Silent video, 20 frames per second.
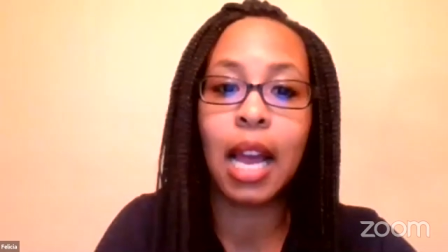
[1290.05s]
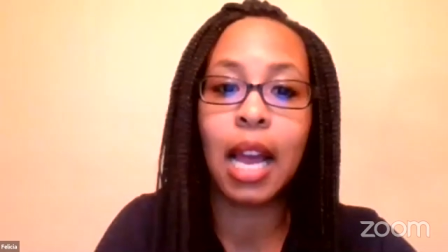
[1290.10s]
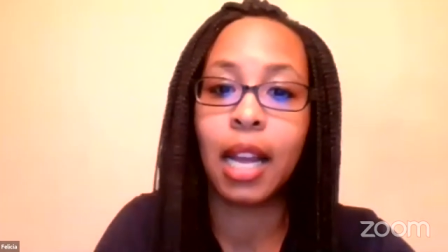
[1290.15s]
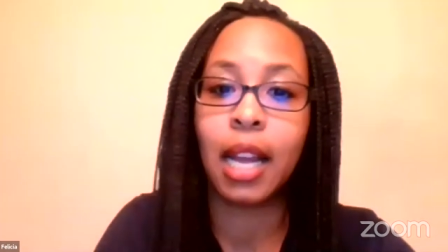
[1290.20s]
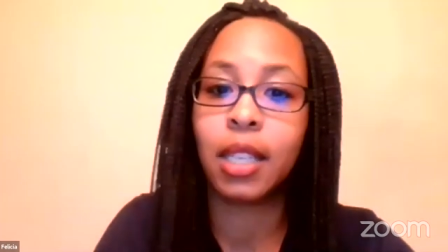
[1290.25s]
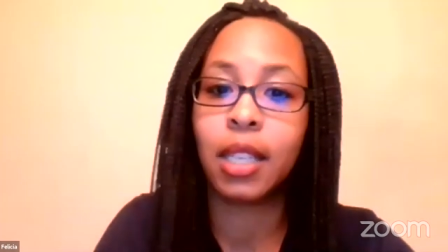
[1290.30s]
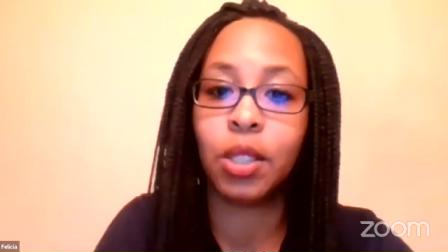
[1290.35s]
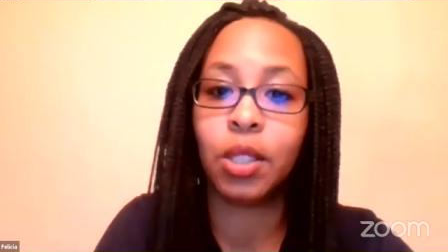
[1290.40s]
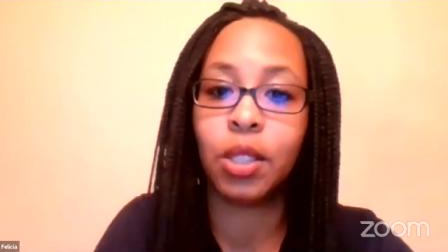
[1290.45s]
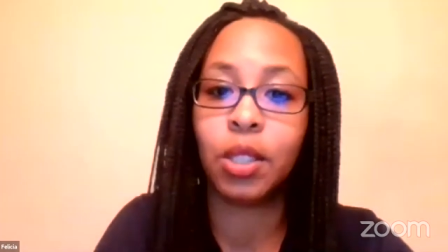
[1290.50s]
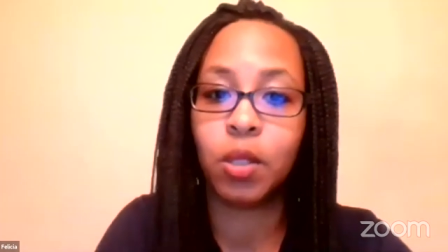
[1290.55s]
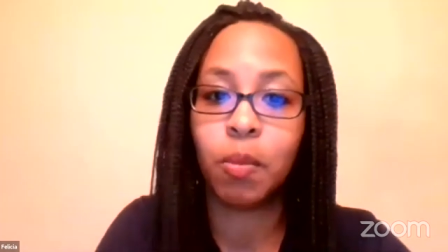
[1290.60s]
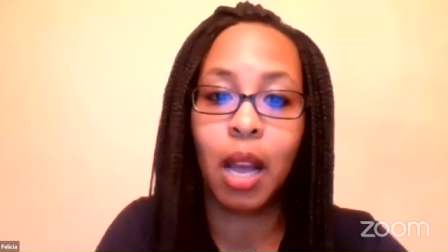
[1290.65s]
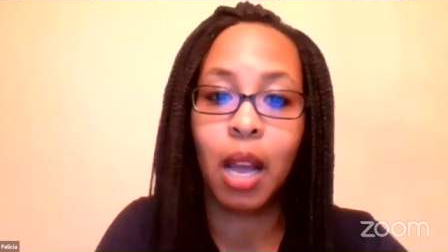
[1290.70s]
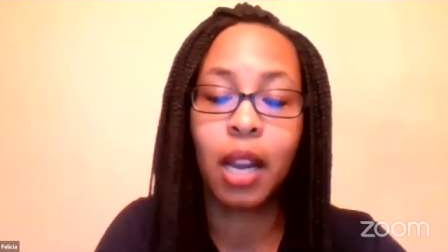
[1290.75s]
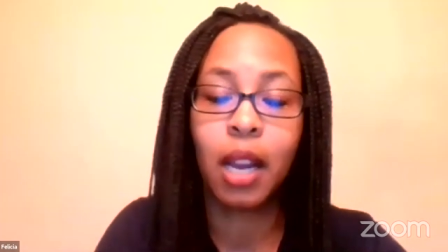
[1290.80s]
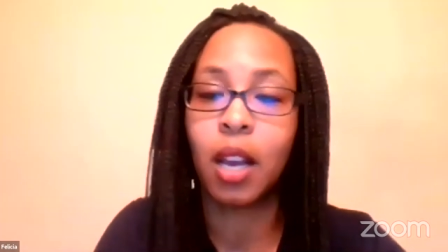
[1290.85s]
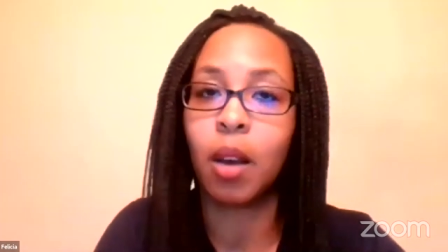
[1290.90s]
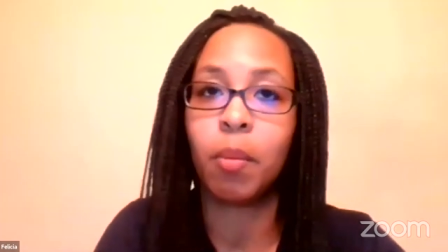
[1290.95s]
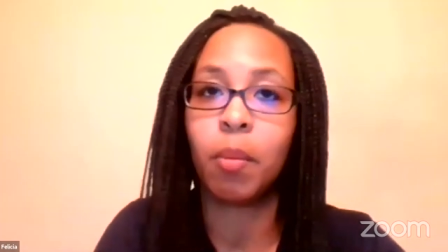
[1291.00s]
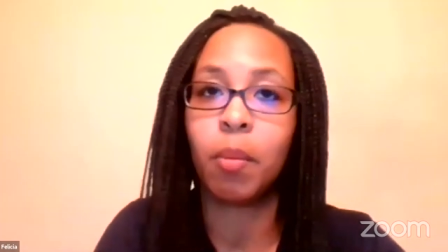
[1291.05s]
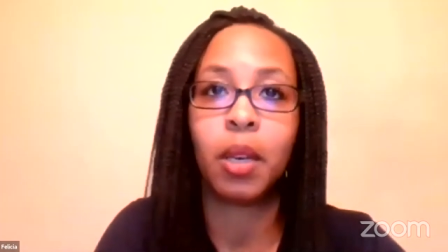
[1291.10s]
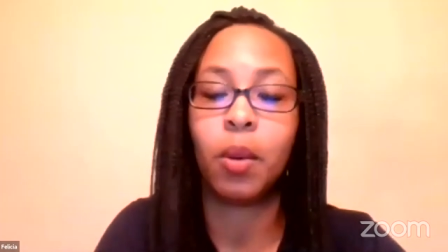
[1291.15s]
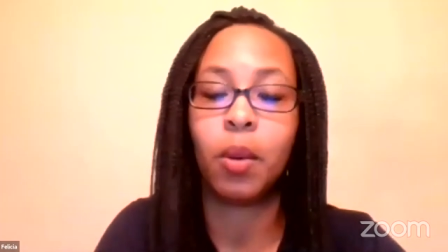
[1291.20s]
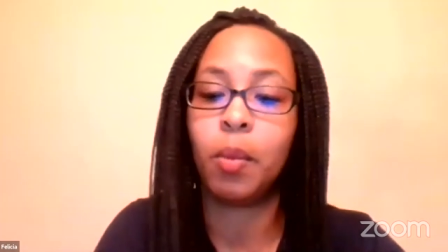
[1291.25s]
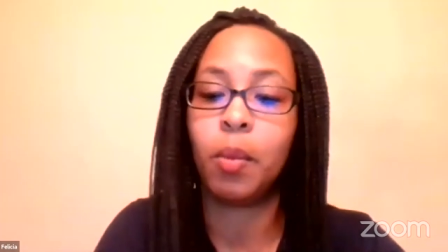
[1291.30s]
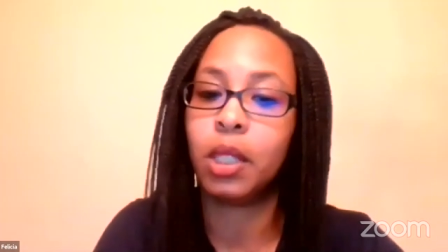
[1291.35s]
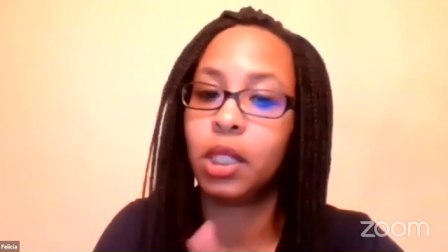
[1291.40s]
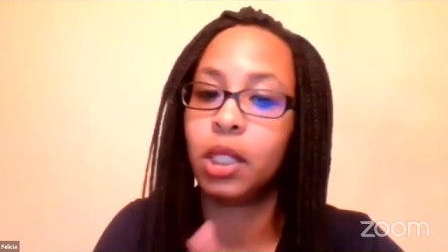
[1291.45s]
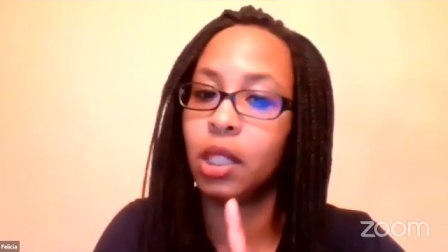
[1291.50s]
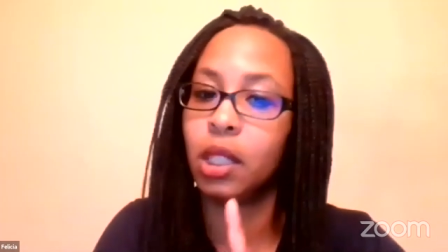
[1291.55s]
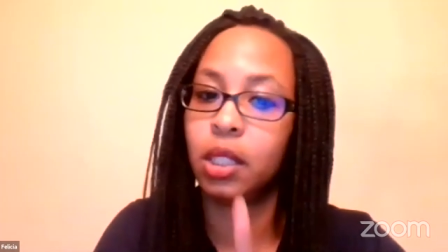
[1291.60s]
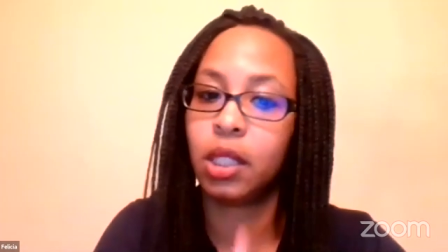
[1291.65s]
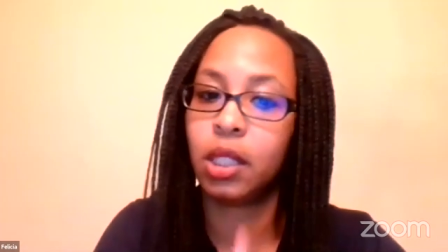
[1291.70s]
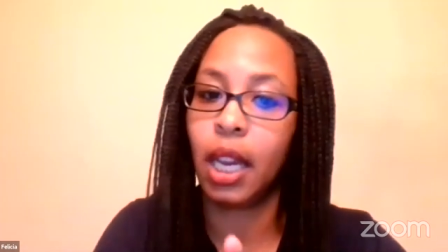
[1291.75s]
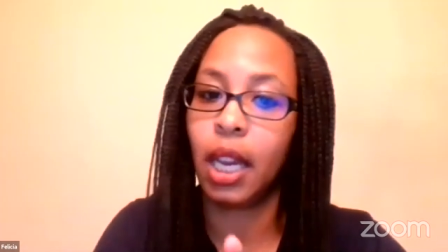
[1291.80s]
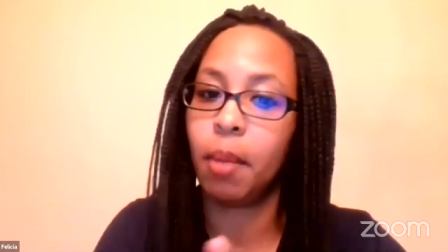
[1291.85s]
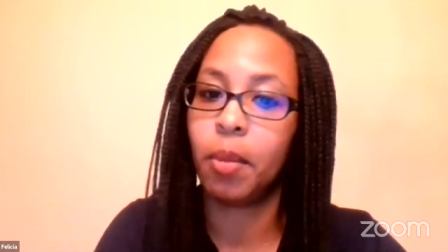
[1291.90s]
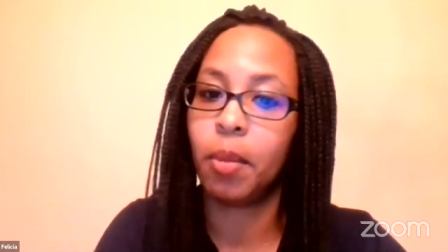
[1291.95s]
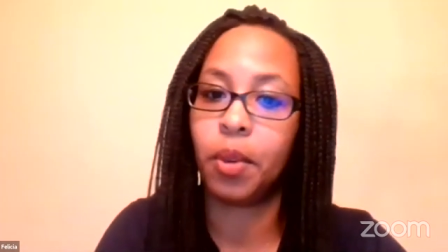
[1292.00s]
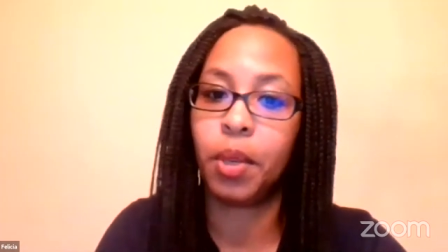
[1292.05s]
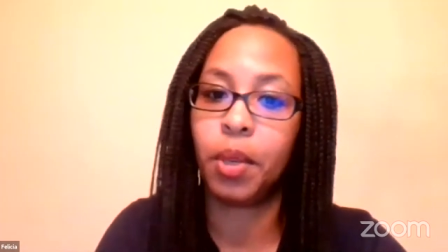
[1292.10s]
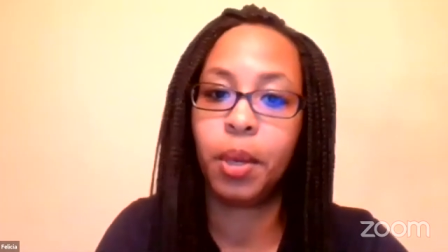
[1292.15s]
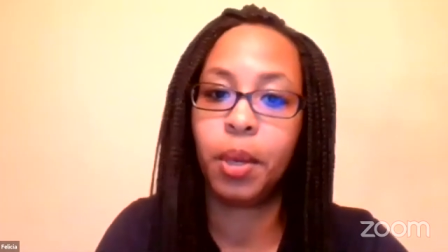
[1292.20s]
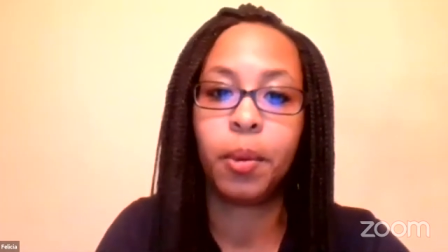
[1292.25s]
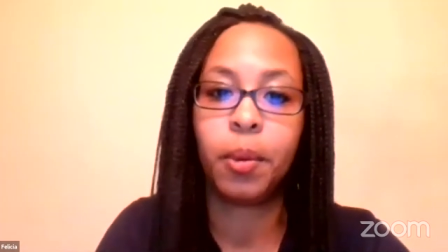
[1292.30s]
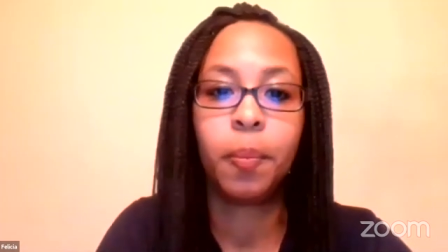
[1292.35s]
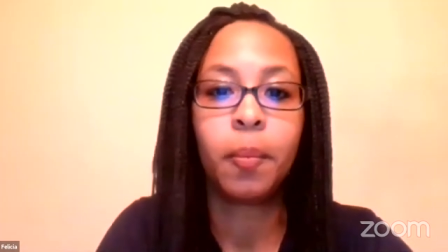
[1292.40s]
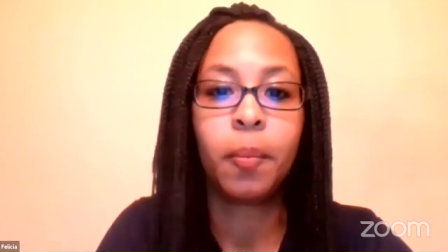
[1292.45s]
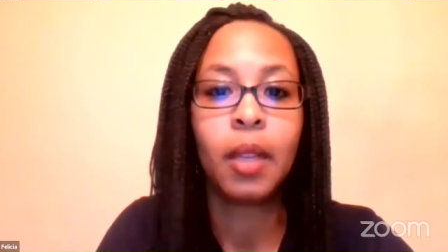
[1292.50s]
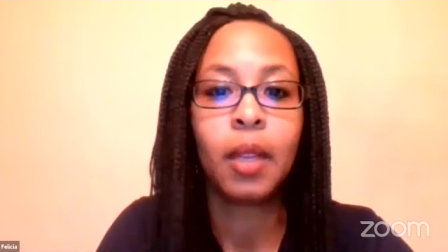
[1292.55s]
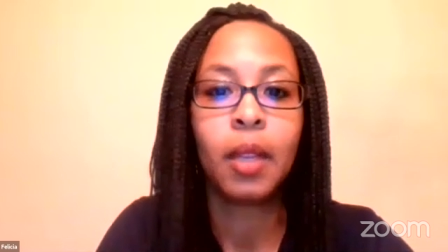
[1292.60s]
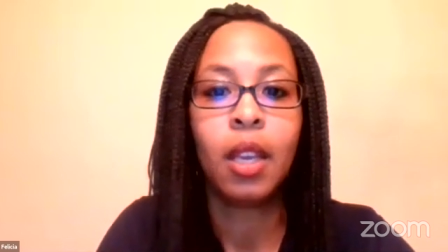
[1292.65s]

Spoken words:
not to use my company, which shame on you.